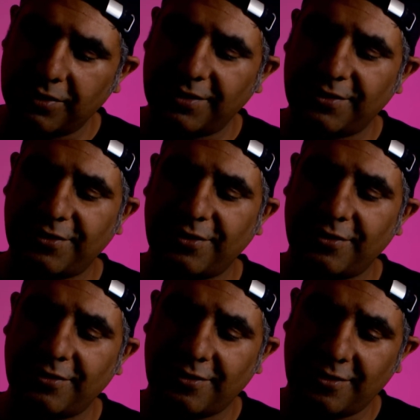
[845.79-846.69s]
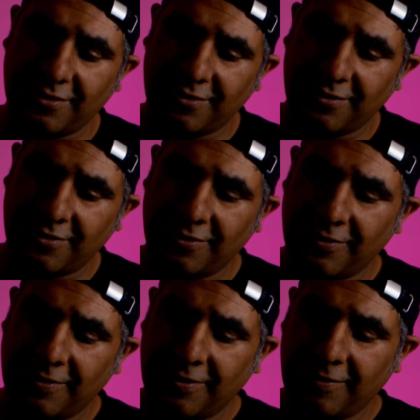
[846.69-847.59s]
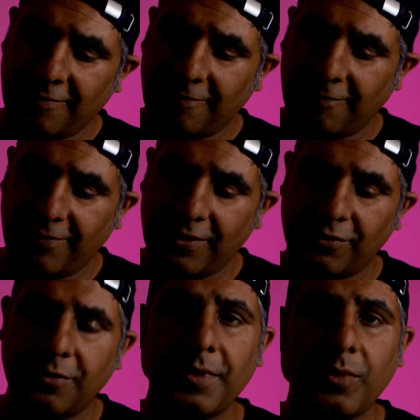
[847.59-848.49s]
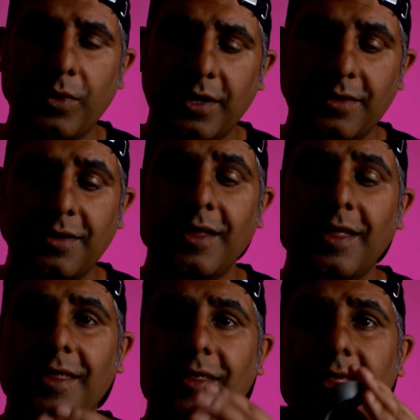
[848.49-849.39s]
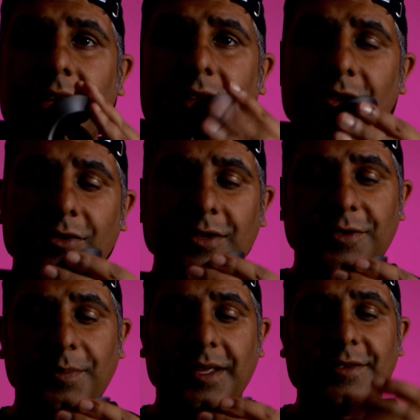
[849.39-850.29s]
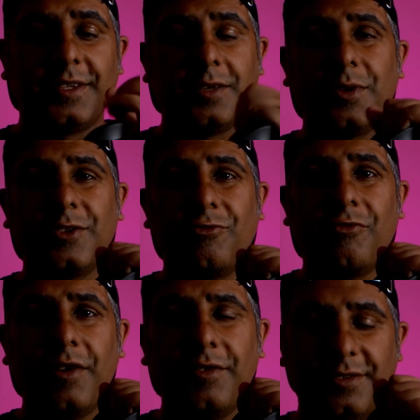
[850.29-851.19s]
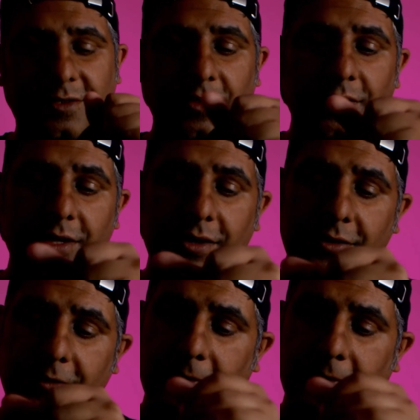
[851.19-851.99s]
It's just feels a bit weird. The handle is plastic, but it's very sturdy.